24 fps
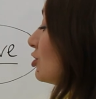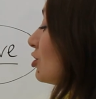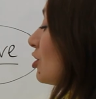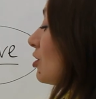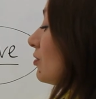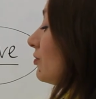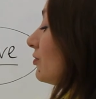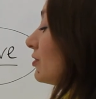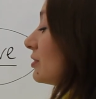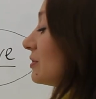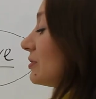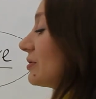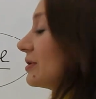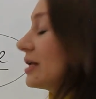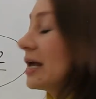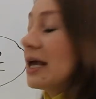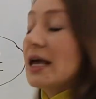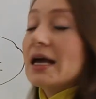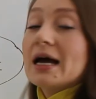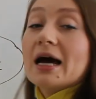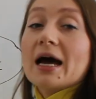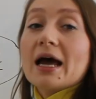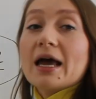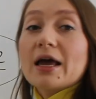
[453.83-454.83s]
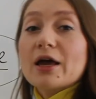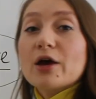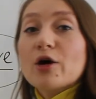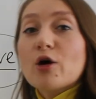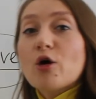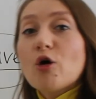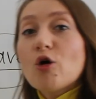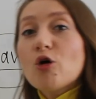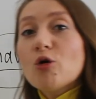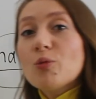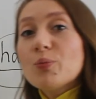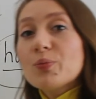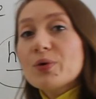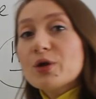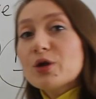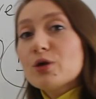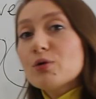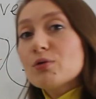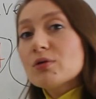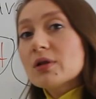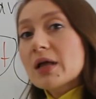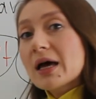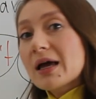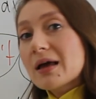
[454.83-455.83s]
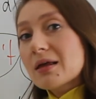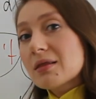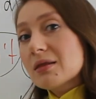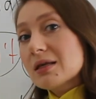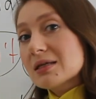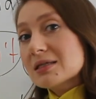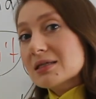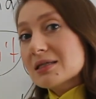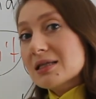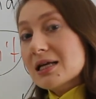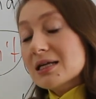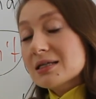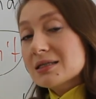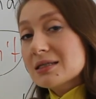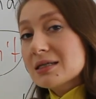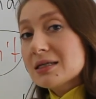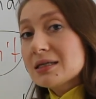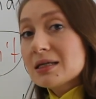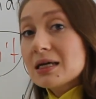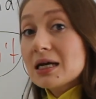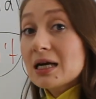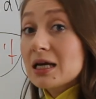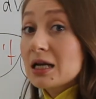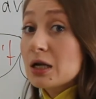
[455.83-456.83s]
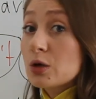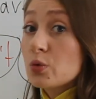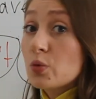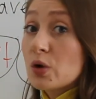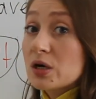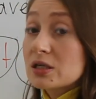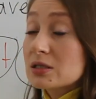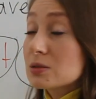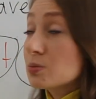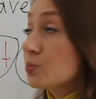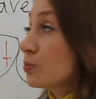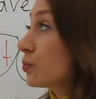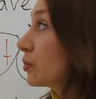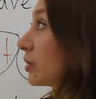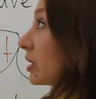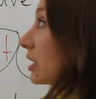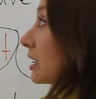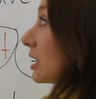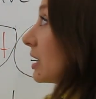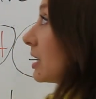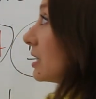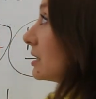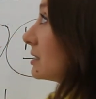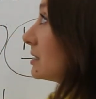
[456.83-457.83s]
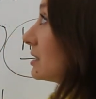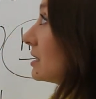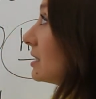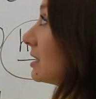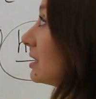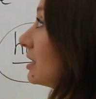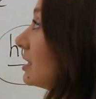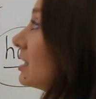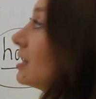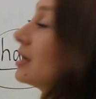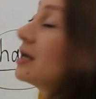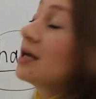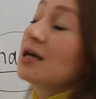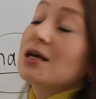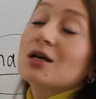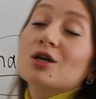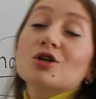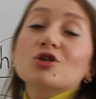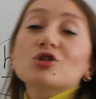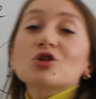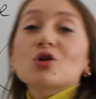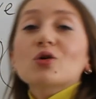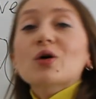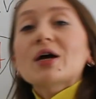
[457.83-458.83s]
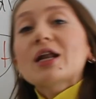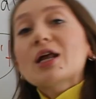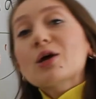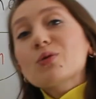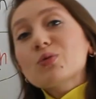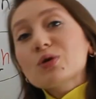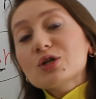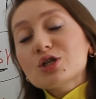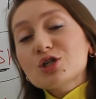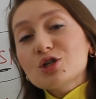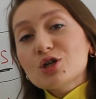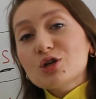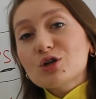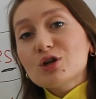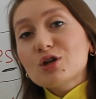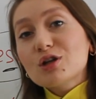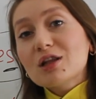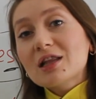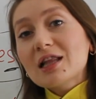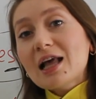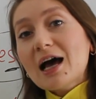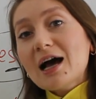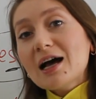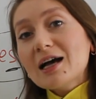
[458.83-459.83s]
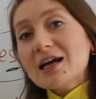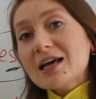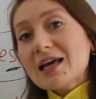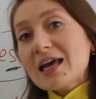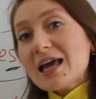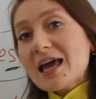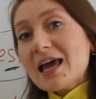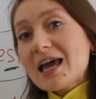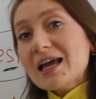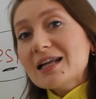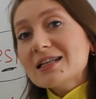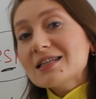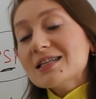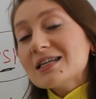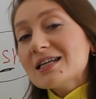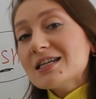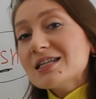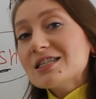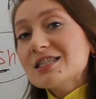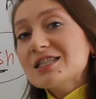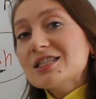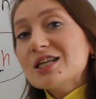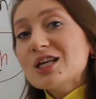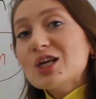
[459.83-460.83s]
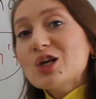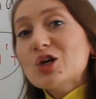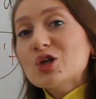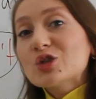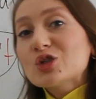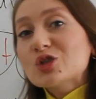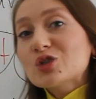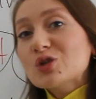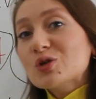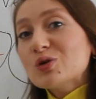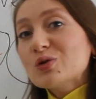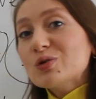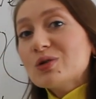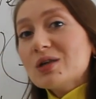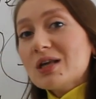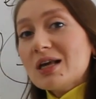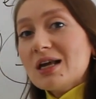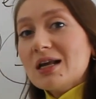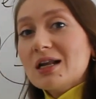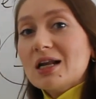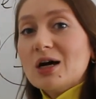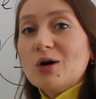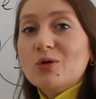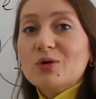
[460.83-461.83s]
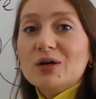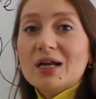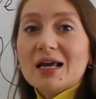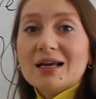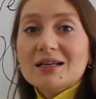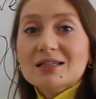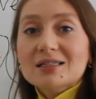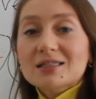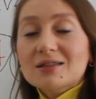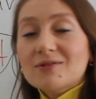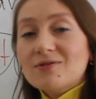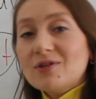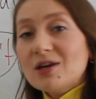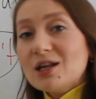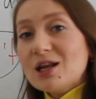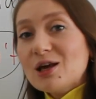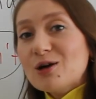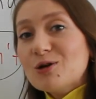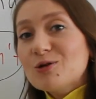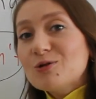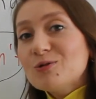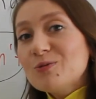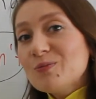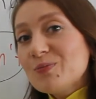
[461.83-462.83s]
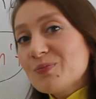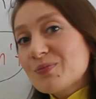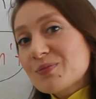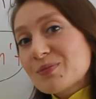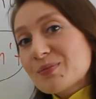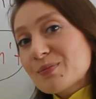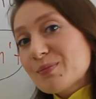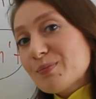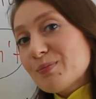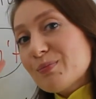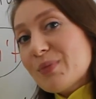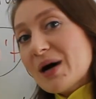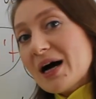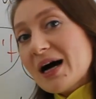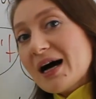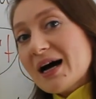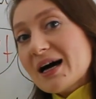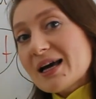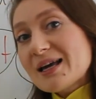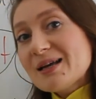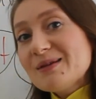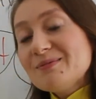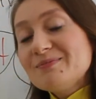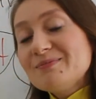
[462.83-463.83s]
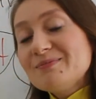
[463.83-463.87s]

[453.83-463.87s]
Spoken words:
all for today. I hope you liked this lesson and it was pretty easy. So and I wish you good luck and see you soon in our next video. Bye!